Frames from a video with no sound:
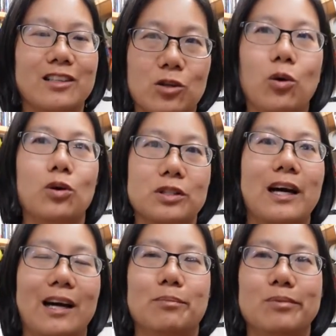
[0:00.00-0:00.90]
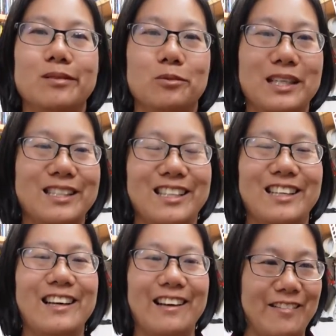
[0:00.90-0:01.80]
caught up with
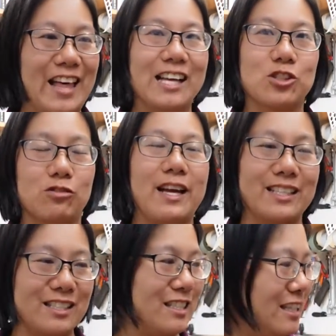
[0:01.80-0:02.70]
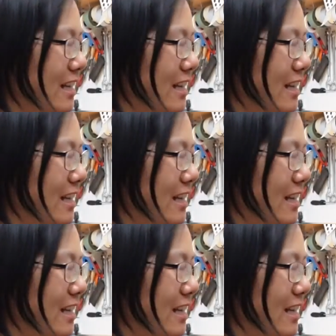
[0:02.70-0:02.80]
that trend.